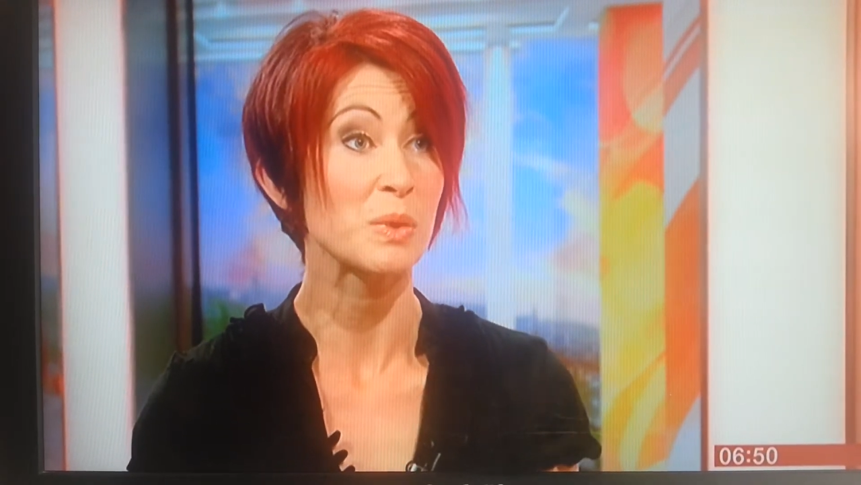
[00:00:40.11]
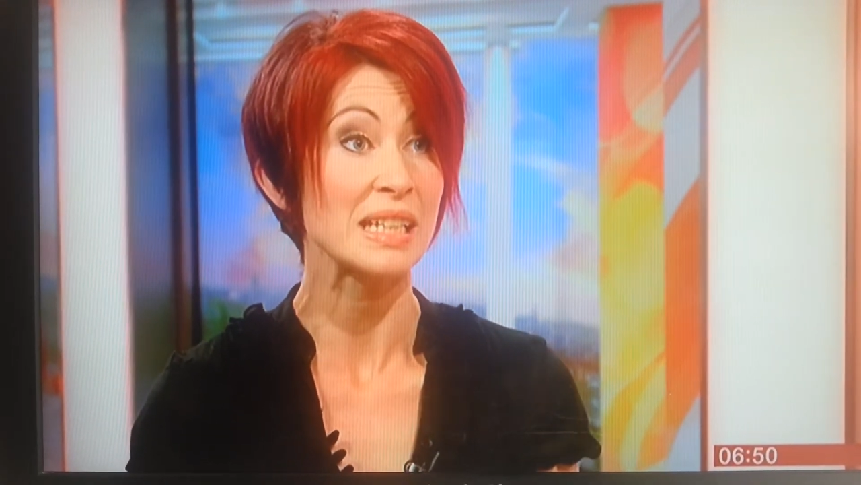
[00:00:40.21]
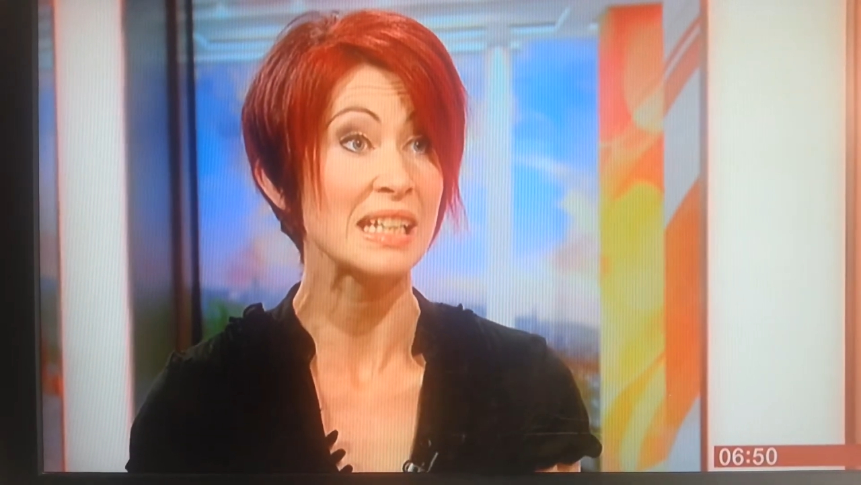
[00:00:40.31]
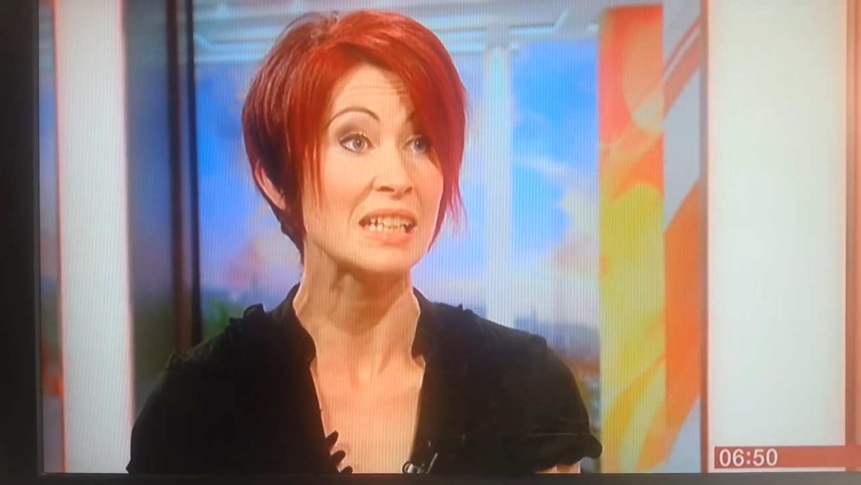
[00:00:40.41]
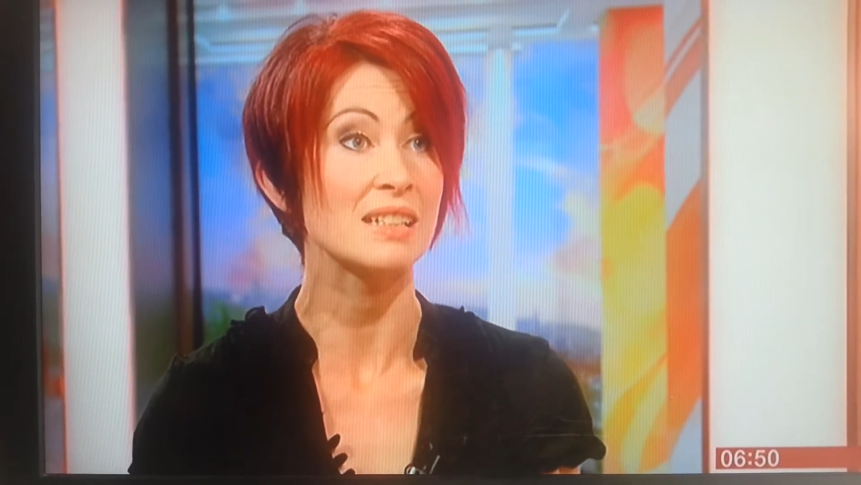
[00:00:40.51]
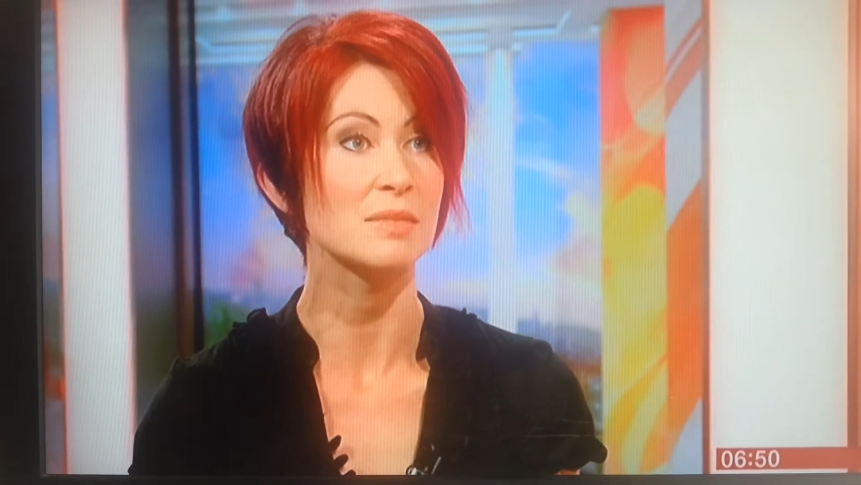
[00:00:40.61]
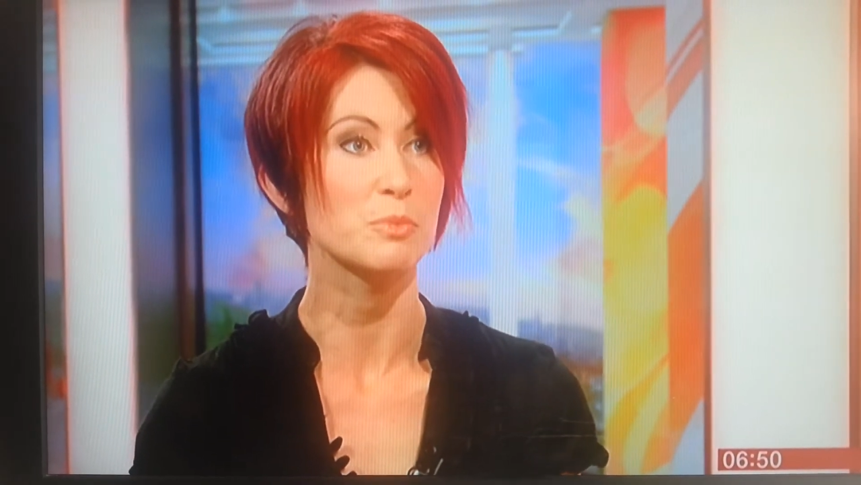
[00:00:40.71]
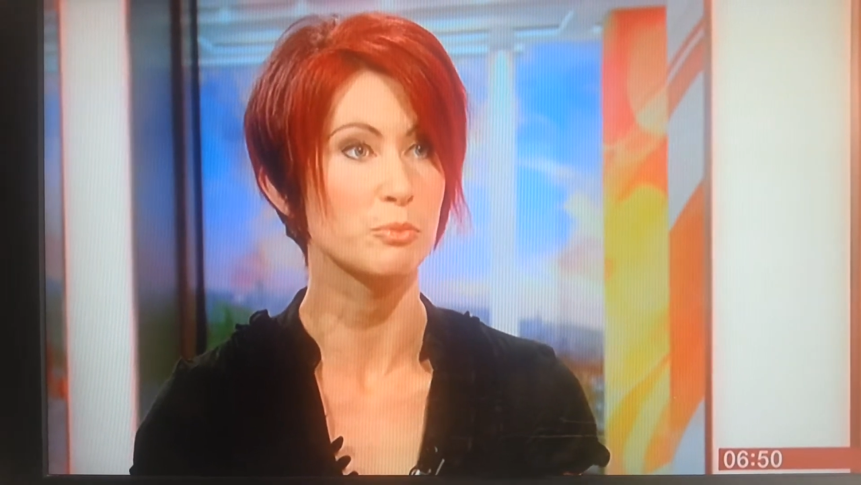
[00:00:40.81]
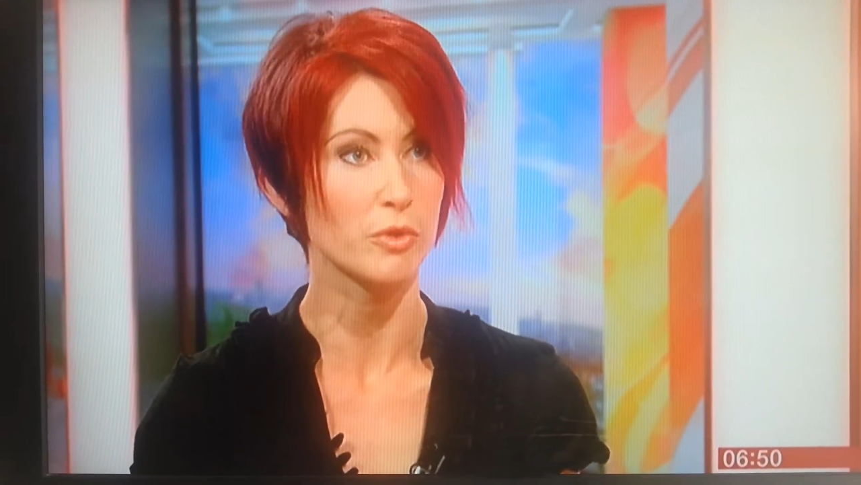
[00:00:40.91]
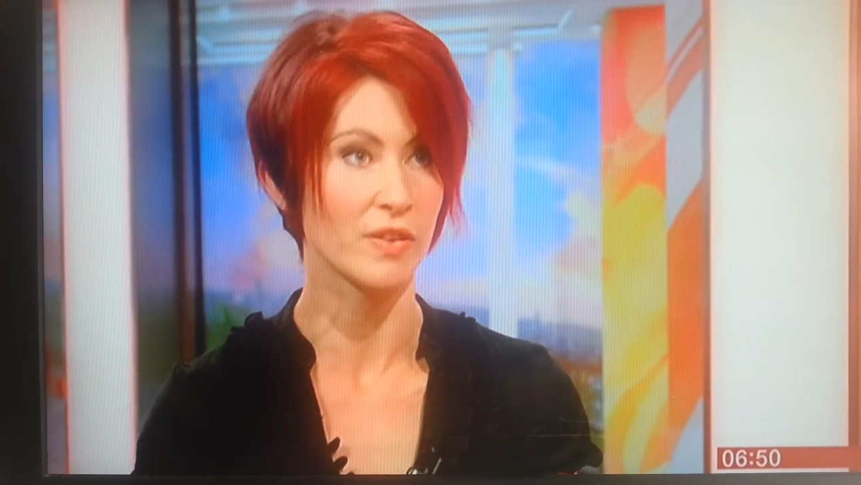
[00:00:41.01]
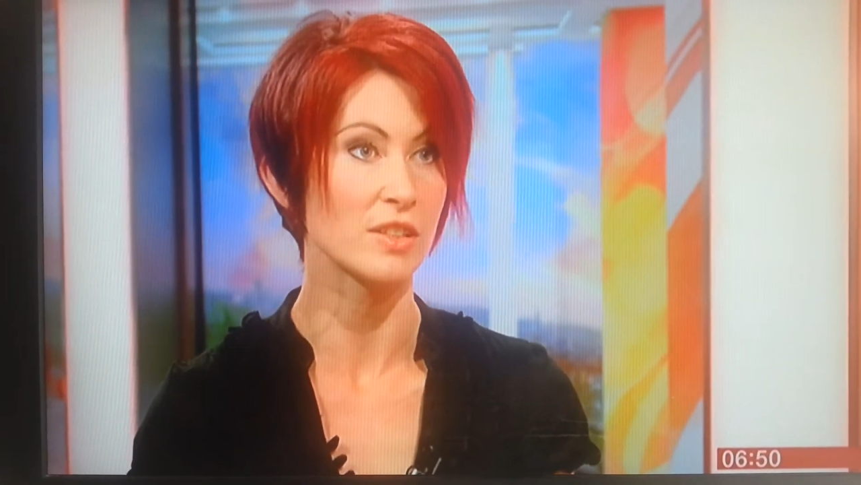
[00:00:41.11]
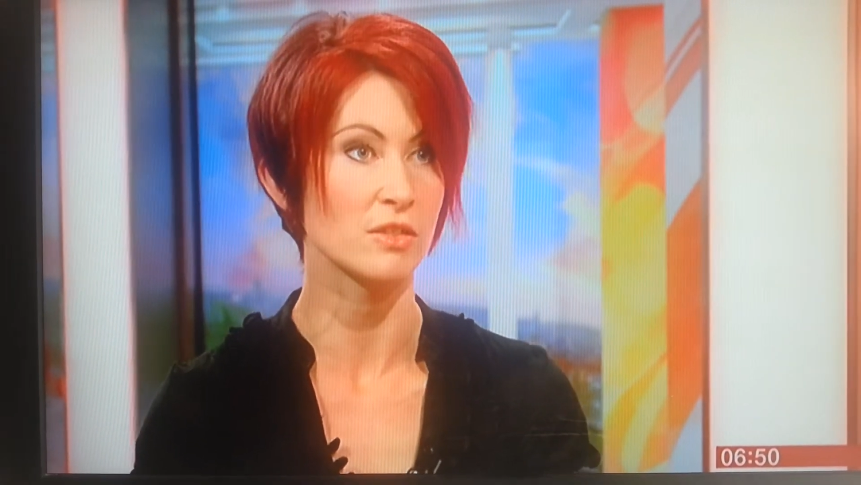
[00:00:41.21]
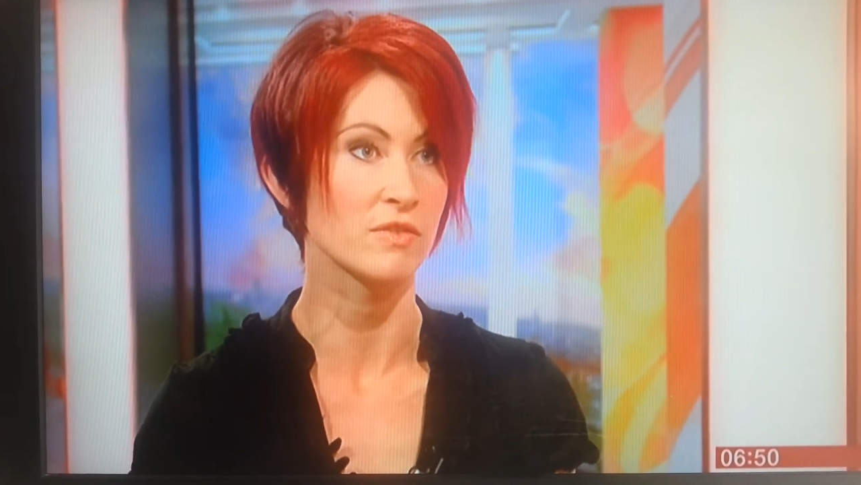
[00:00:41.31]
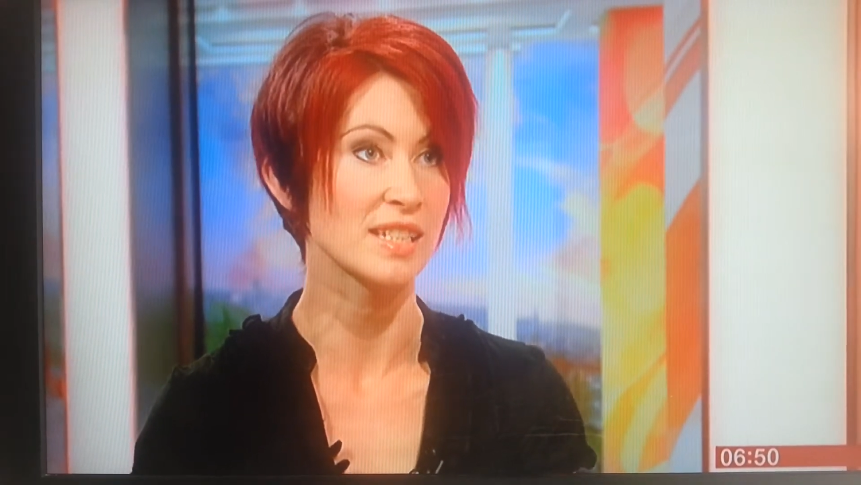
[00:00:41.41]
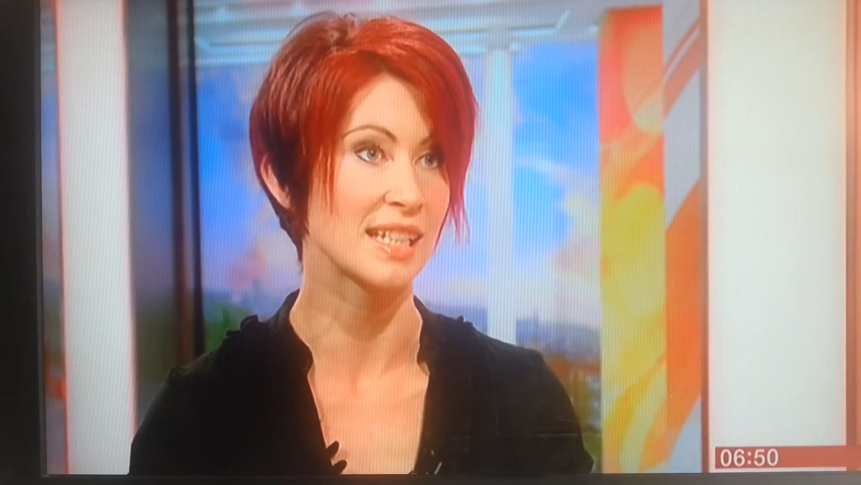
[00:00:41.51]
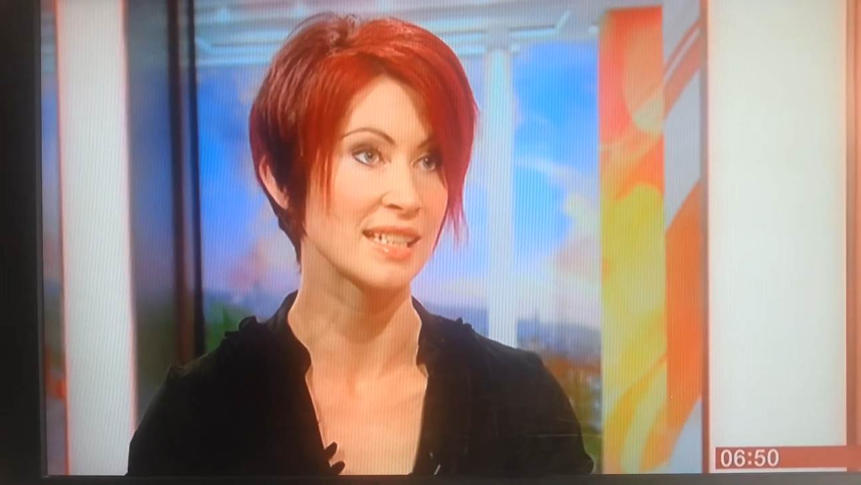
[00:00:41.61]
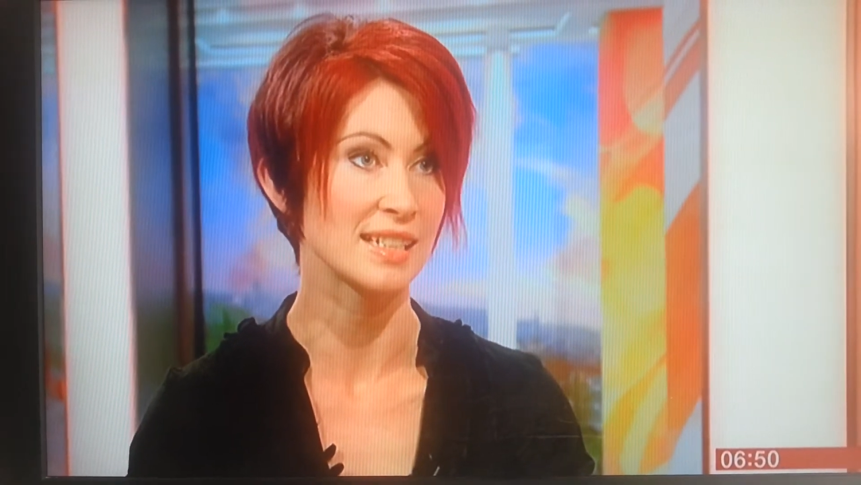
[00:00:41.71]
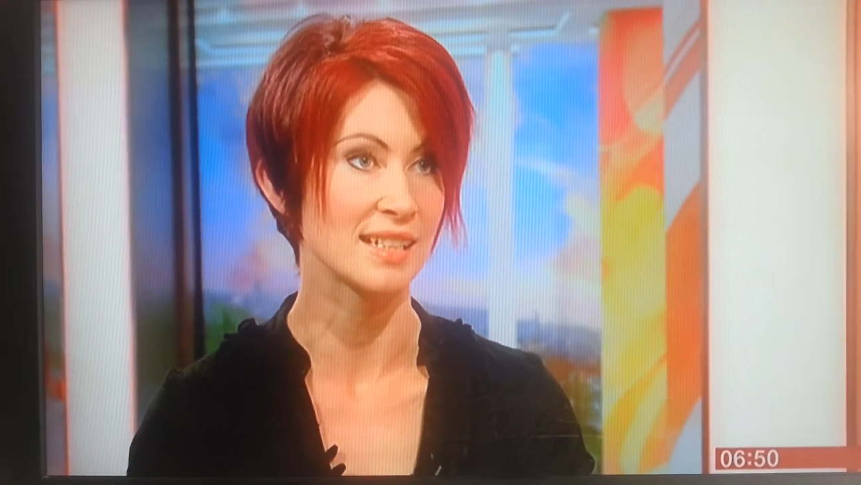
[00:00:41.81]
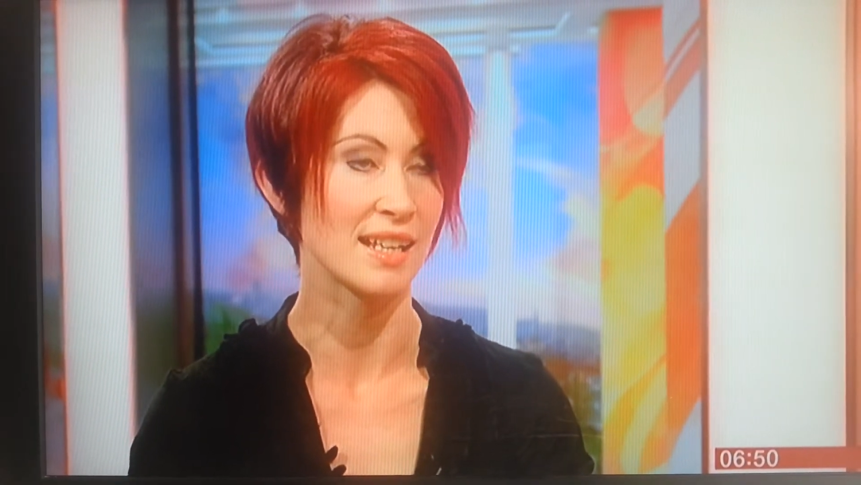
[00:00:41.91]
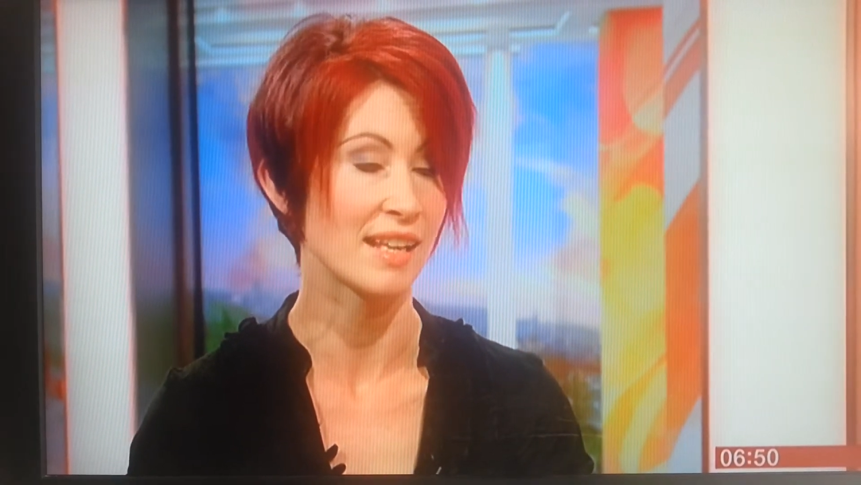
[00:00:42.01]
we need professional
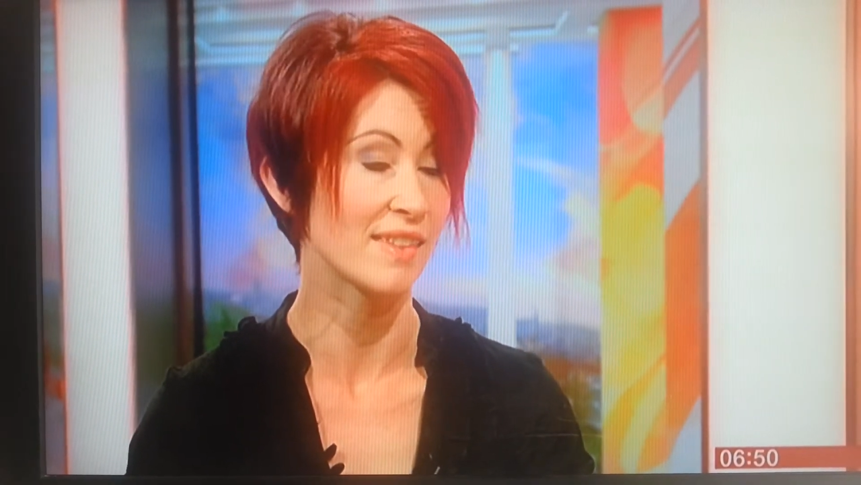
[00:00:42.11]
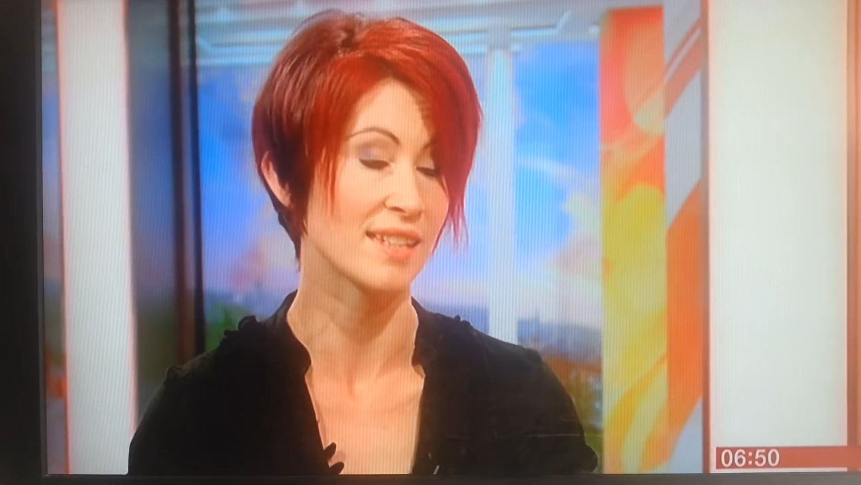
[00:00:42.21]
facilities down here,